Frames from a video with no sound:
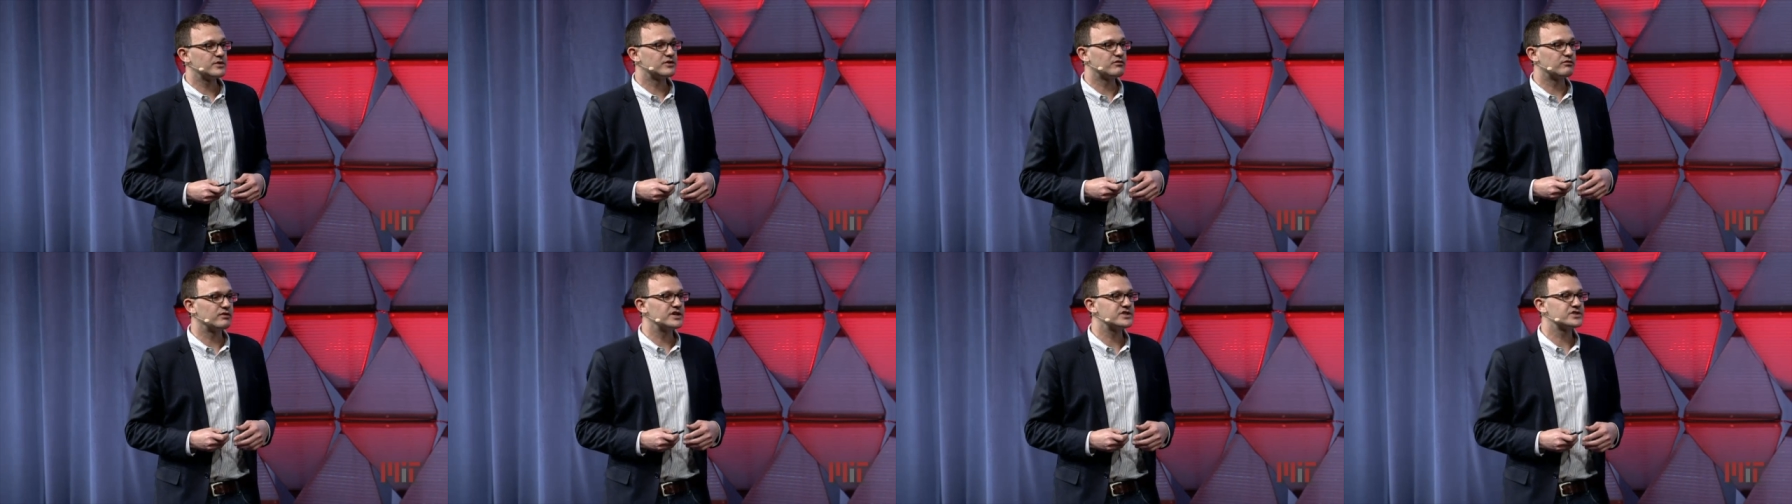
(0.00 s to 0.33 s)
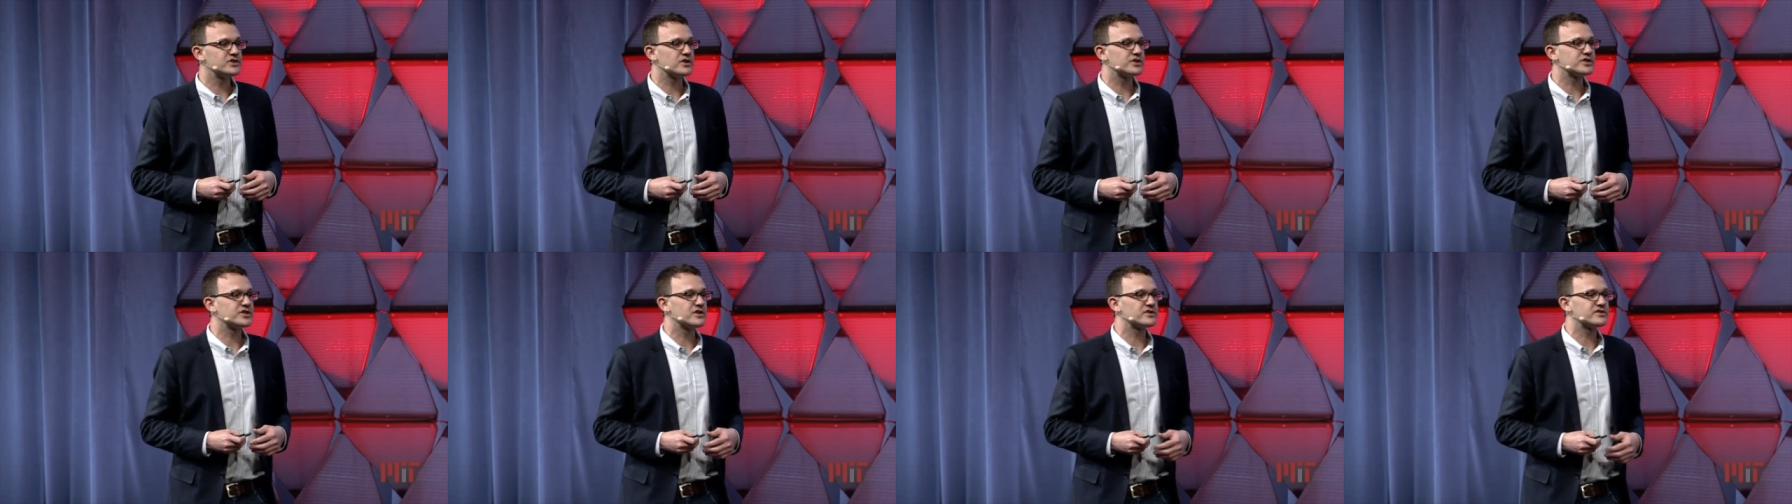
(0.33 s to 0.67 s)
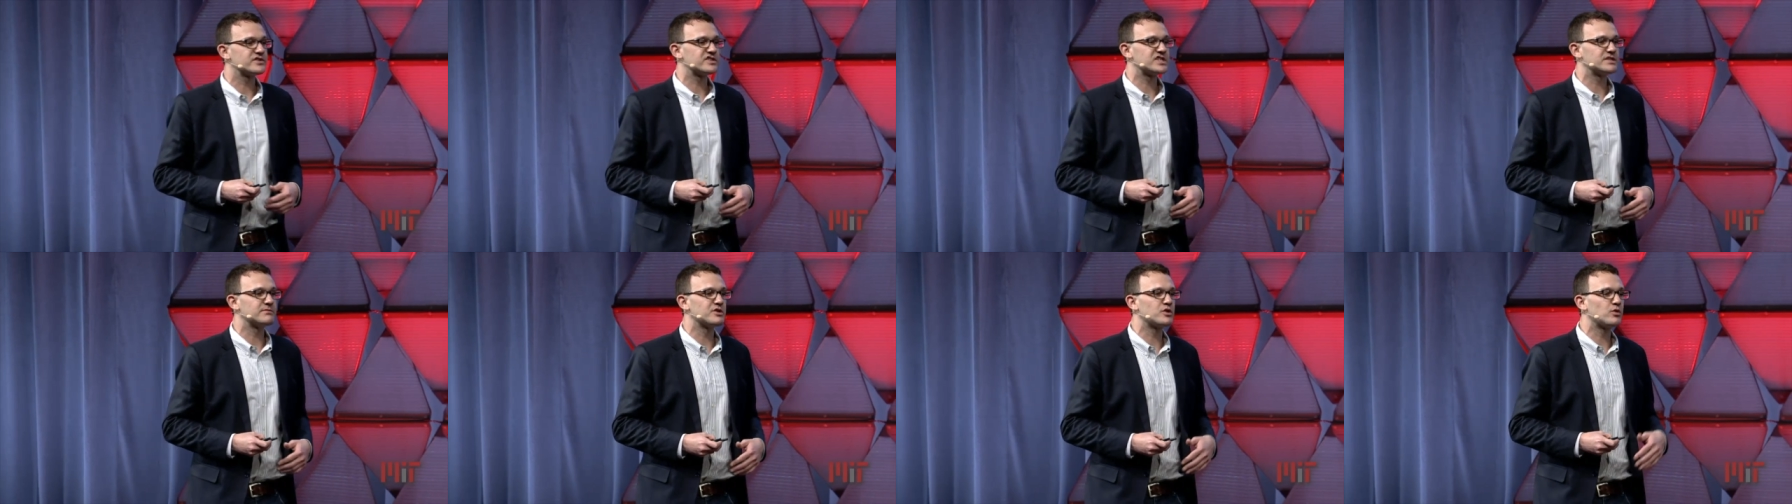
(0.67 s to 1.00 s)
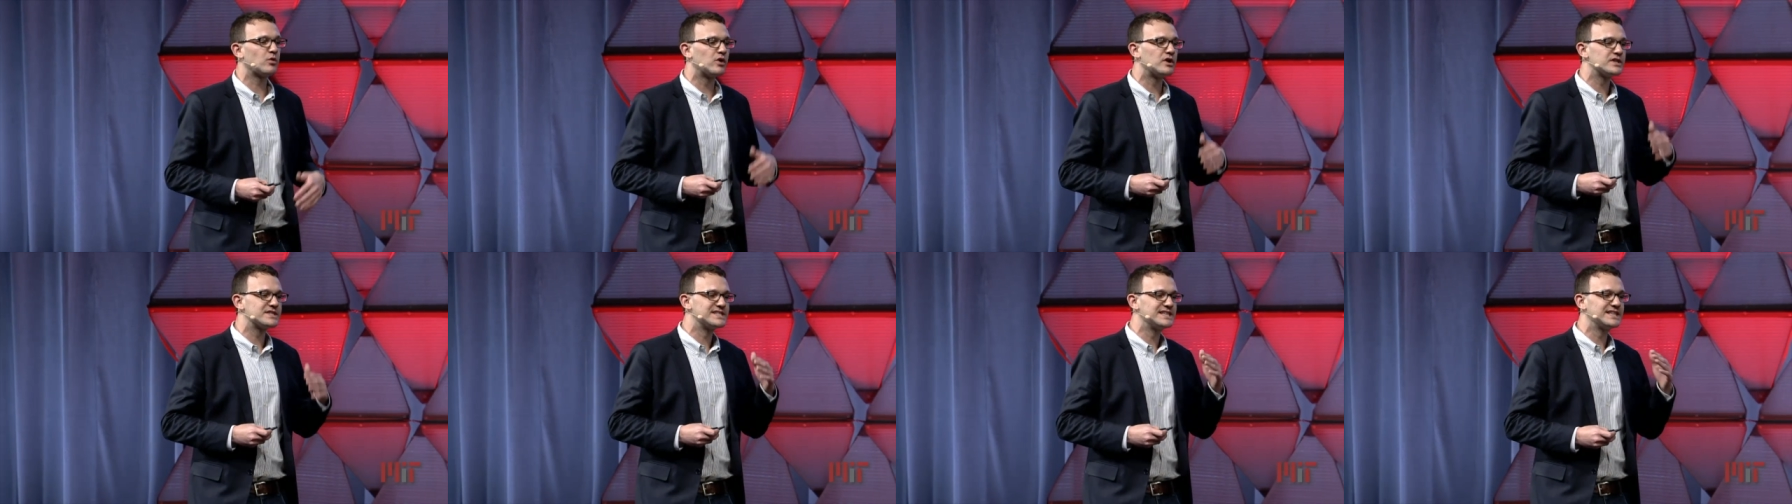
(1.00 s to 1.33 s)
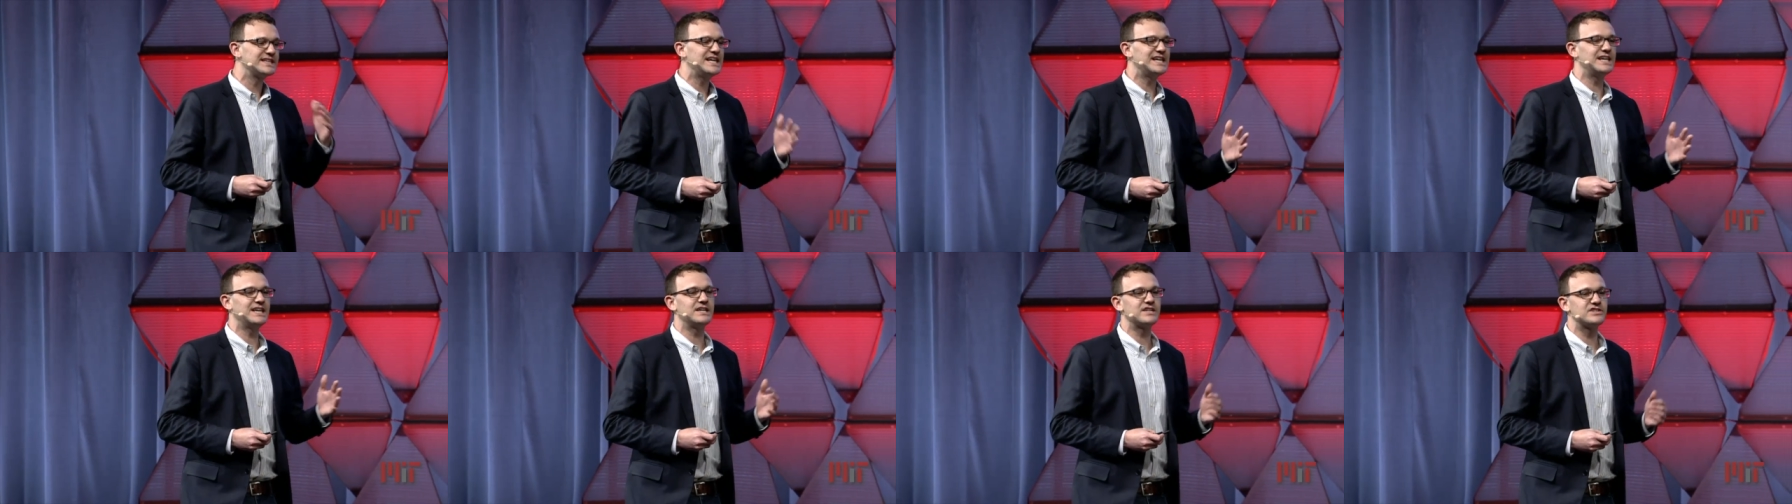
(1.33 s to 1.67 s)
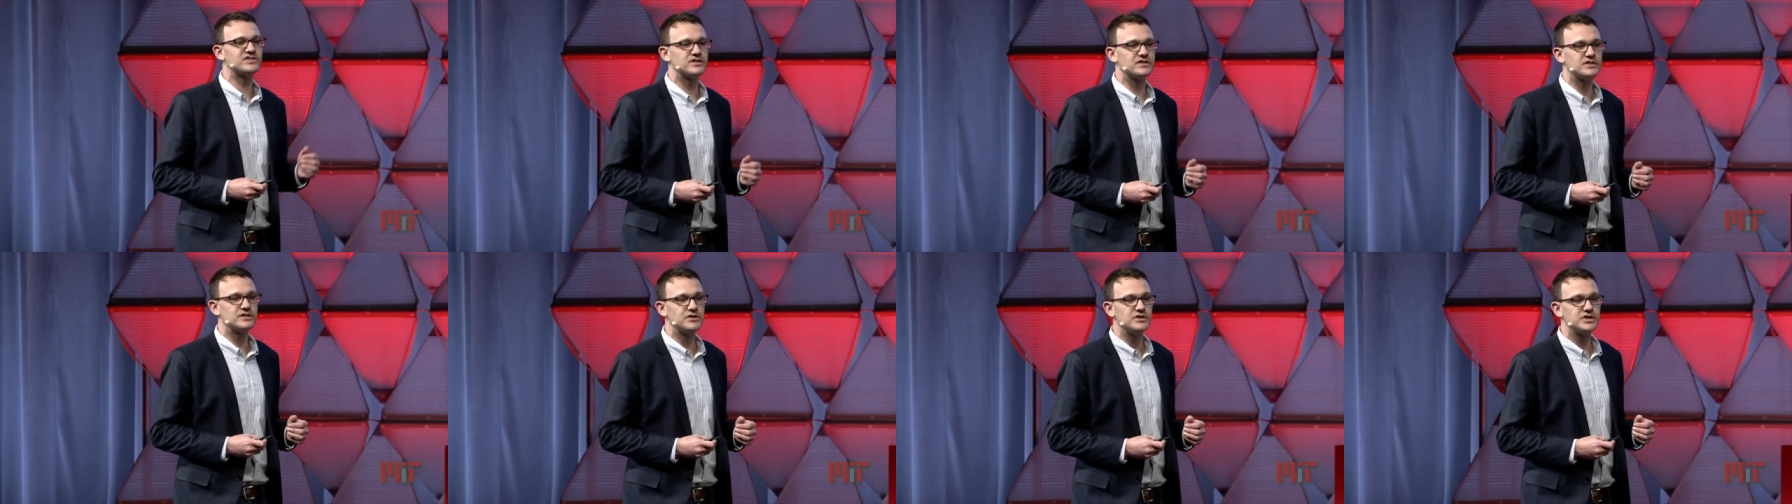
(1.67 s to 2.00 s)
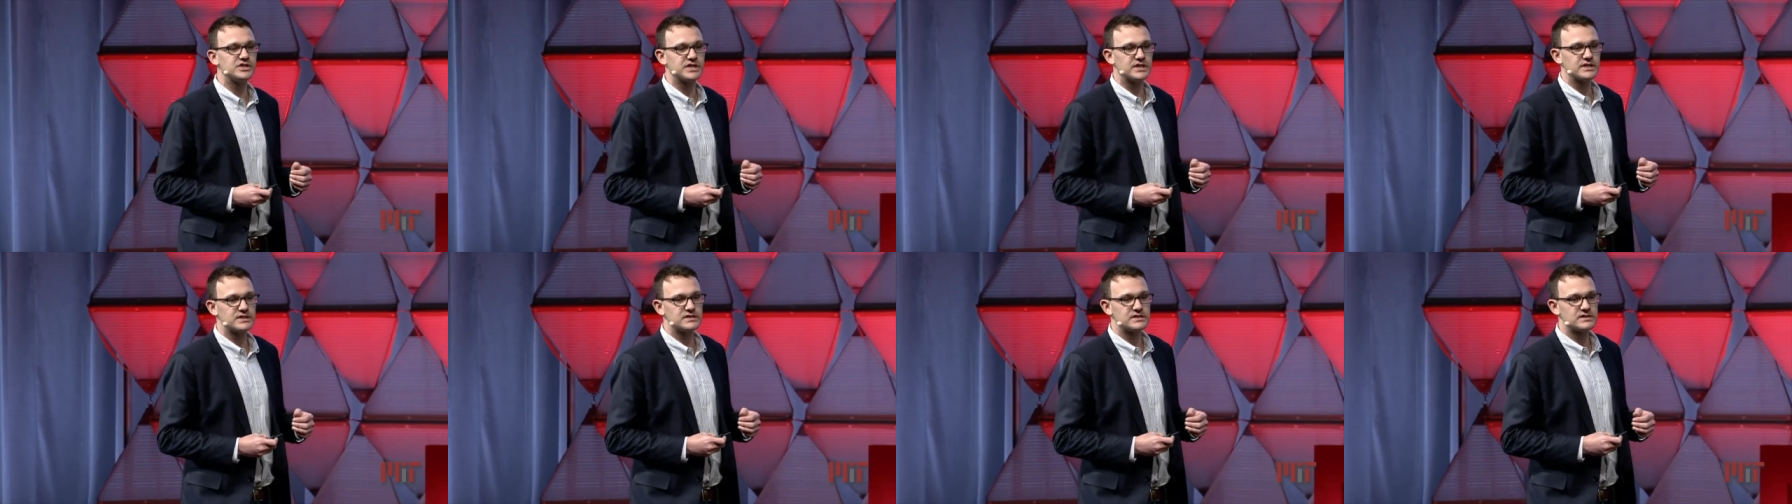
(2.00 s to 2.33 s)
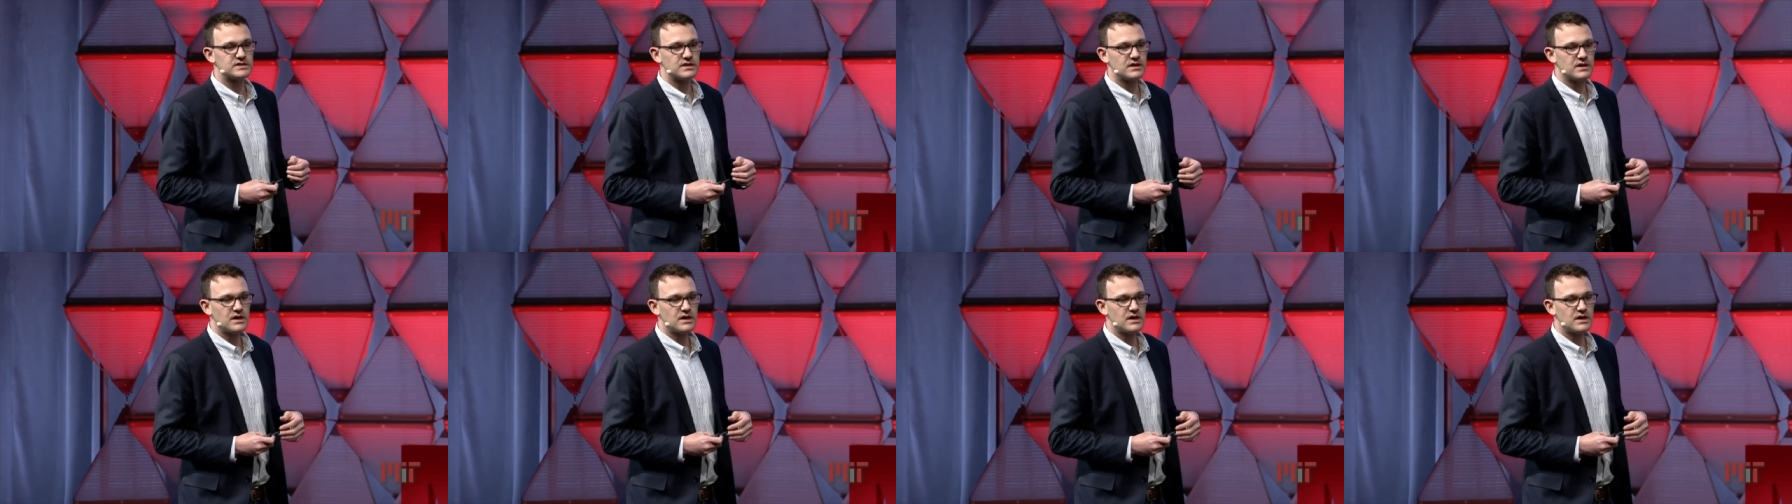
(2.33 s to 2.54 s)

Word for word: researchers at some of the world's leading institutions.